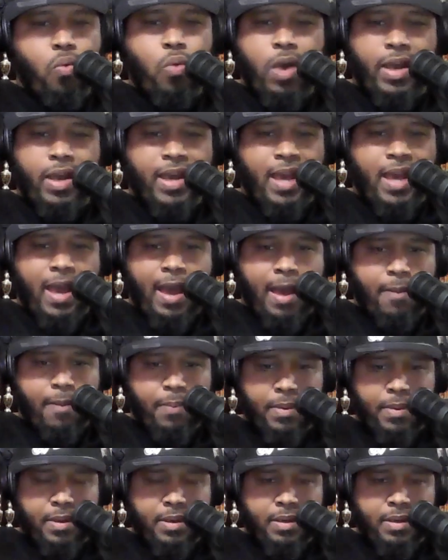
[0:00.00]
what can
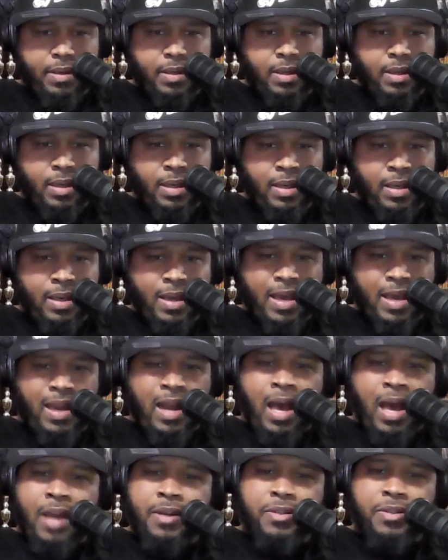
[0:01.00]
happen.
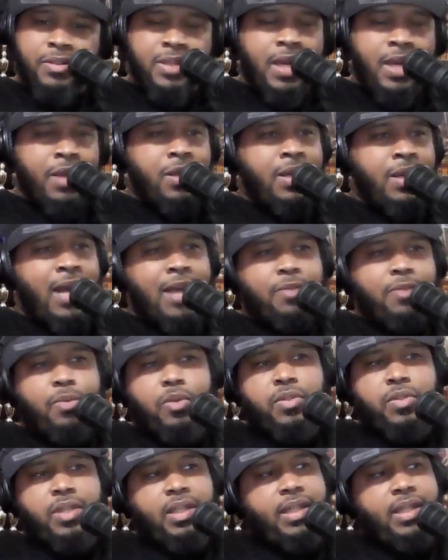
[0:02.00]
And I understand you're not
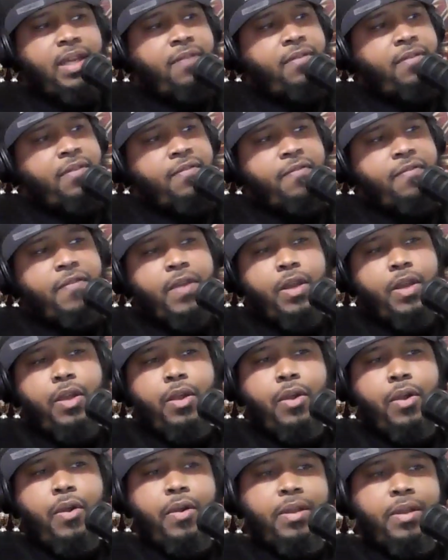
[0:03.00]
supposed to live in
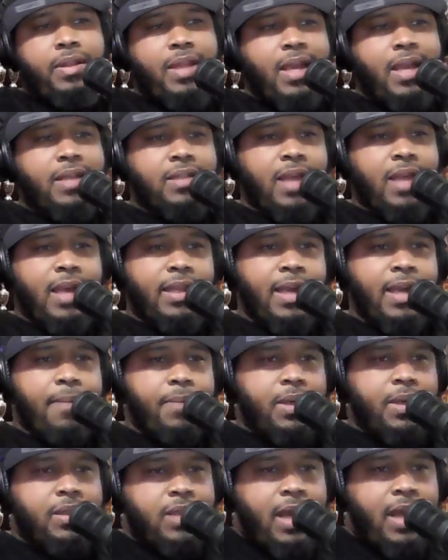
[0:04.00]
fear and things like
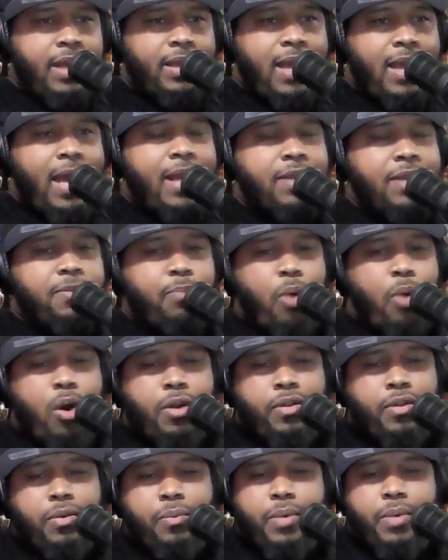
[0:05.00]
that. But it's like that is
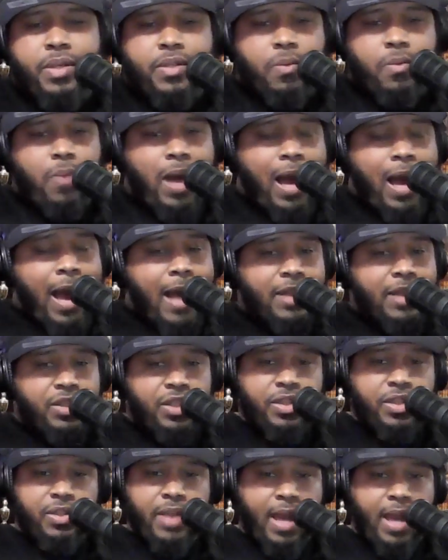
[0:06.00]
part of the reason why I
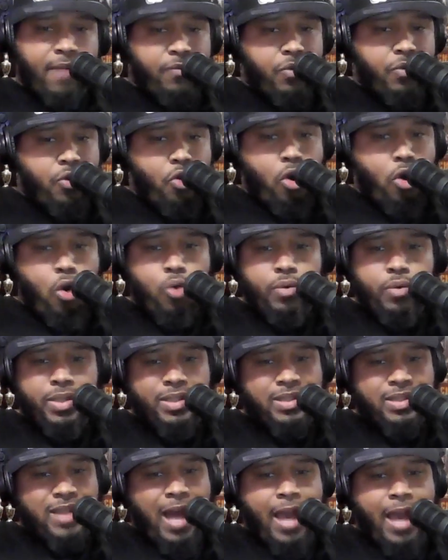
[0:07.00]
just have no
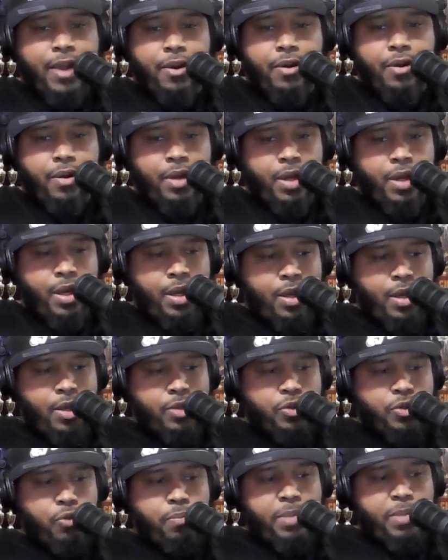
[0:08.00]
desire
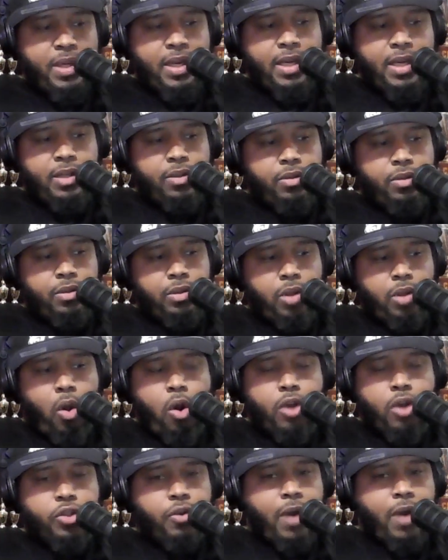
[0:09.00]
to be in
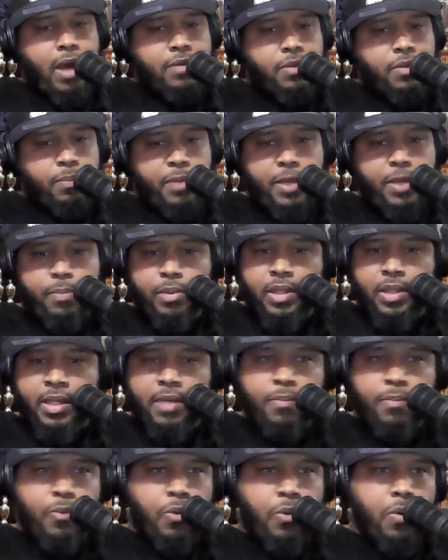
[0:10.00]
large crowds of people
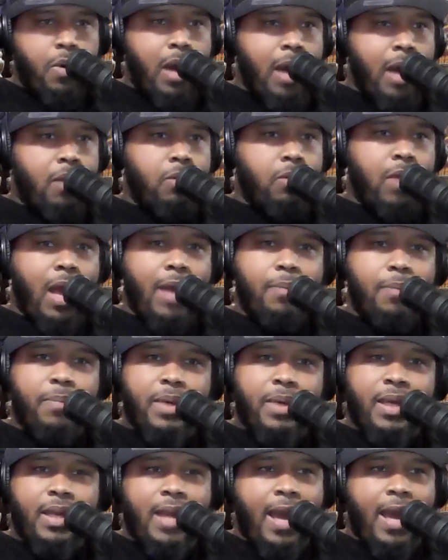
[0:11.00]
anymore. I don't
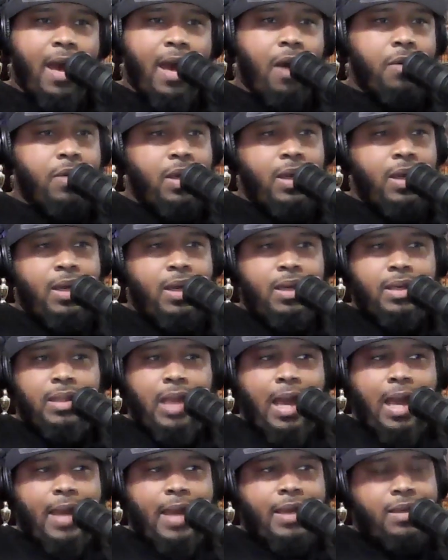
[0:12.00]
like being out.
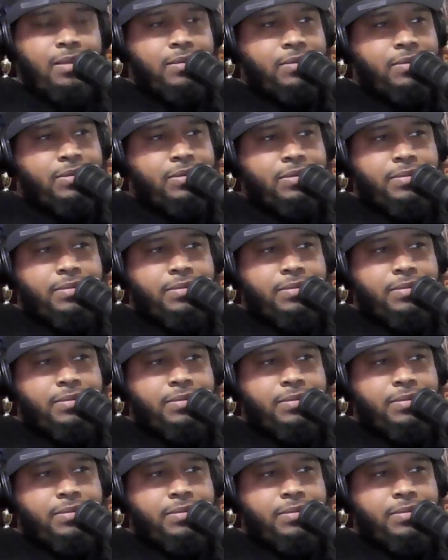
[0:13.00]
Like,